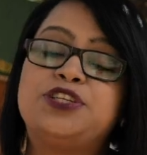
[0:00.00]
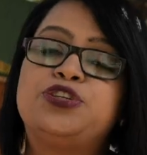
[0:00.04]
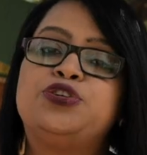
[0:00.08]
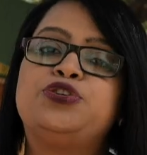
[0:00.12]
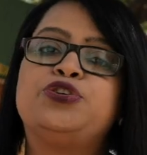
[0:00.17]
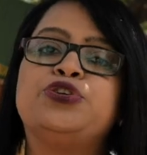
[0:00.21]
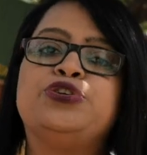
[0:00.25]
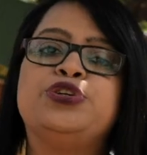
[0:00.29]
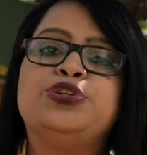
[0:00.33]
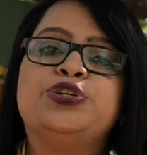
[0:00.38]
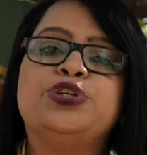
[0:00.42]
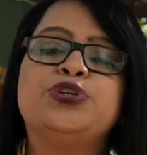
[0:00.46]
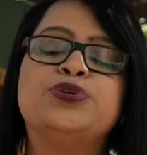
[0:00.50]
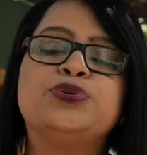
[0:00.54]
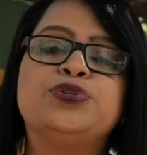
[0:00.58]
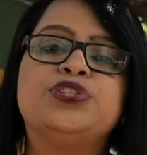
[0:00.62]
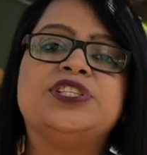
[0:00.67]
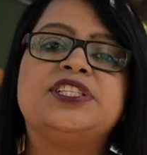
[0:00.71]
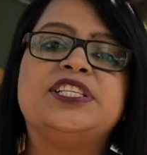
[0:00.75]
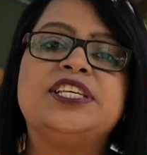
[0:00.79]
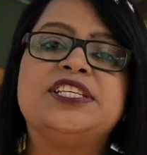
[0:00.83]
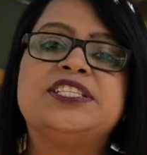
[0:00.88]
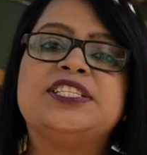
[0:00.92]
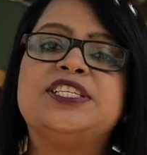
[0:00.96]
to reduce
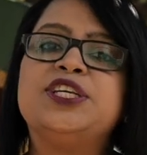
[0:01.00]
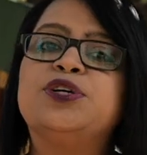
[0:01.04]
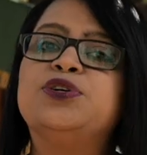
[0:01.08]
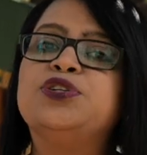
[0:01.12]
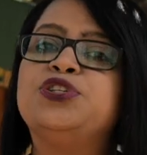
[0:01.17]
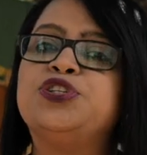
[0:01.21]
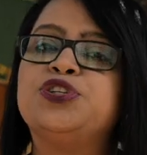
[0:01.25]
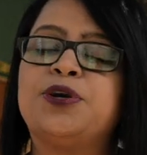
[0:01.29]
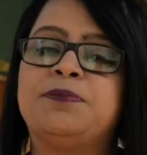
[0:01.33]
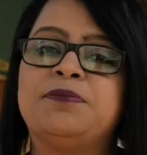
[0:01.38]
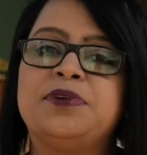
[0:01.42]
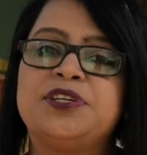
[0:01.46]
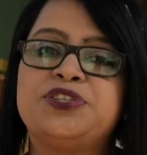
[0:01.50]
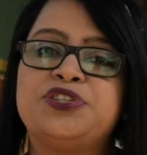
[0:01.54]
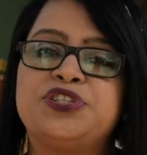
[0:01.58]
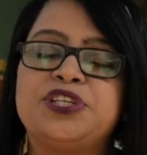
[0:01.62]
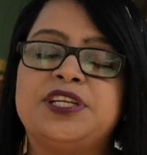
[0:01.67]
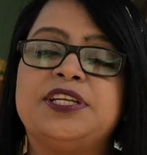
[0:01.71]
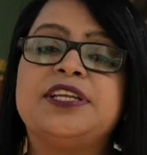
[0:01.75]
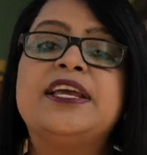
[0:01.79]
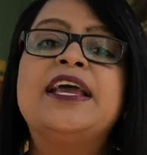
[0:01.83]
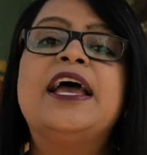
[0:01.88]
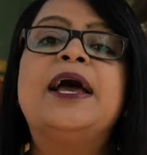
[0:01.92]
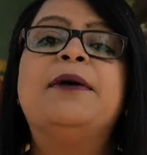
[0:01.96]
the CO2
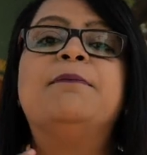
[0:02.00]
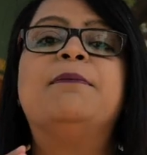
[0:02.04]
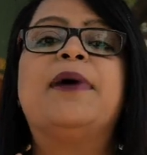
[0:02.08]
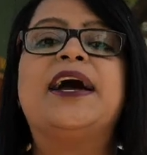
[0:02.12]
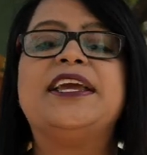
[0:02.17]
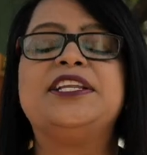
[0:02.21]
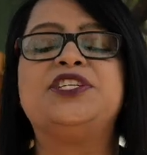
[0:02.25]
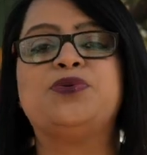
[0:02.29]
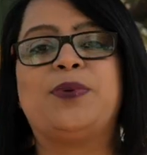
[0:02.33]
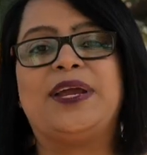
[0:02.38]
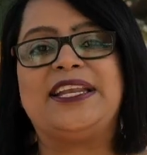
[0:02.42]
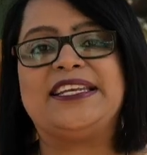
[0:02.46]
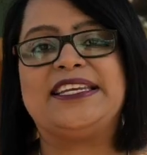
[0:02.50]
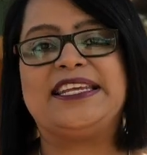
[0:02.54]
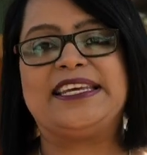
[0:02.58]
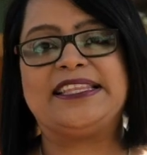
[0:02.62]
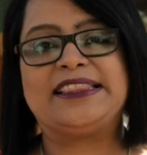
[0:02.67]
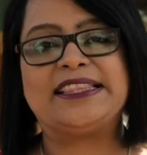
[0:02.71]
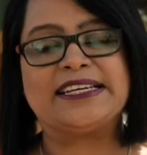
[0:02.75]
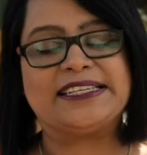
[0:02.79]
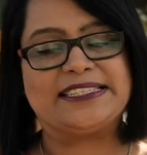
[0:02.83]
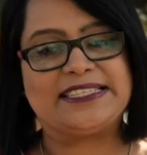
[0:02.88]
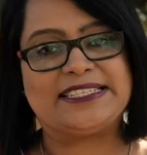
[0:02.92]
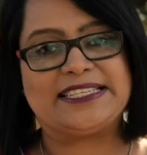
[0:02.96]
emission by
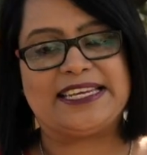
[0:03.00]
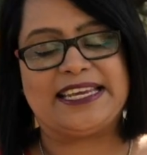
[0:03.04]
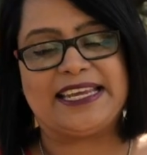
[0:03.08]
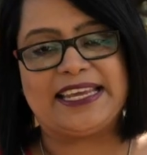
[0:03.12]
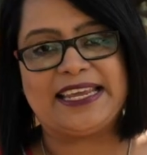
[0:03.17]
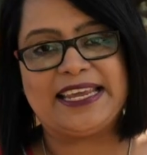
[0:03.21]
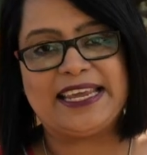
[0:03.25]
2030.